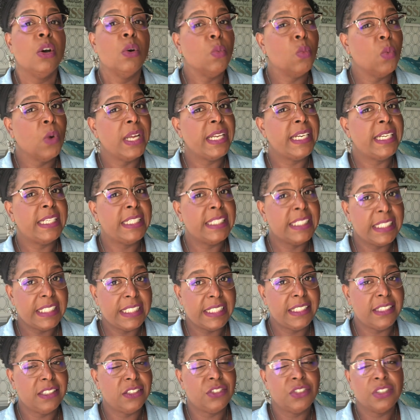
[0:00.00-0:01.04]
what it
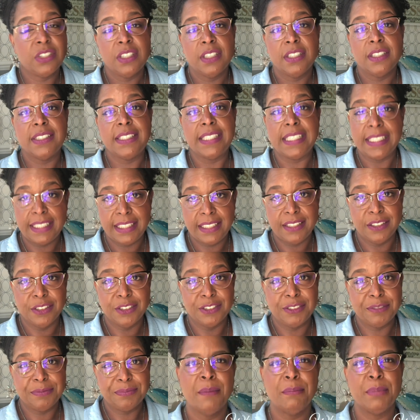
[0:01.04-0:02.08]
needs to heal.